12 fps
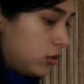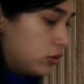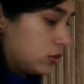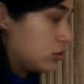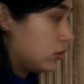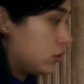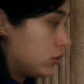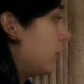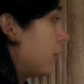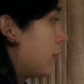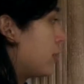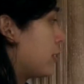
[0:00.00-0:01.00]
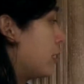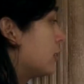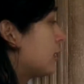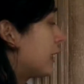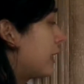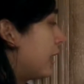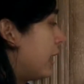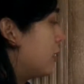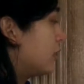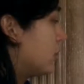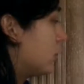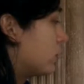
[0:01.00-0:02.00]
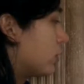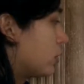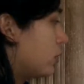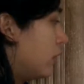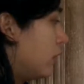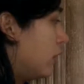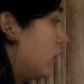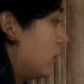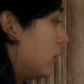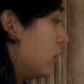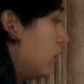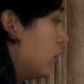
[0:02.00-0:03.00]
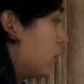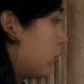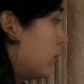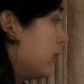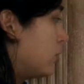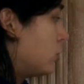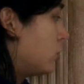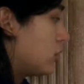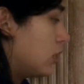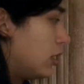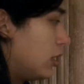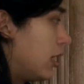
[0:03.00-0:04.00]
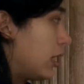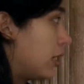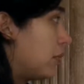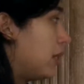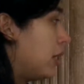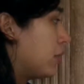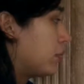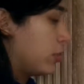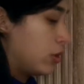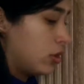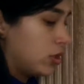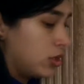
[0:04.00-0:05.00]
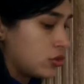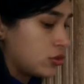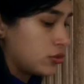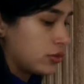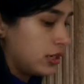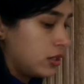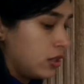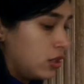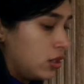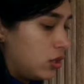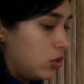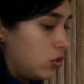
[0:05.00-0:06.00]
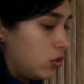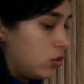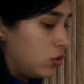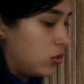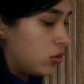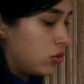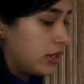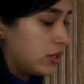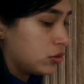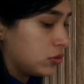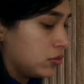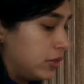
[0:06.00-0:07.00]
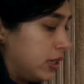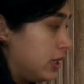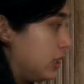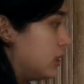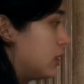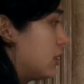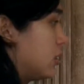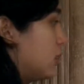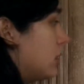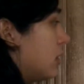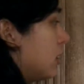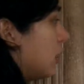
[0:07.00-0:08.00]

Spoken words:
Also, another technicality on verbiage is it can mean per 100, or it also means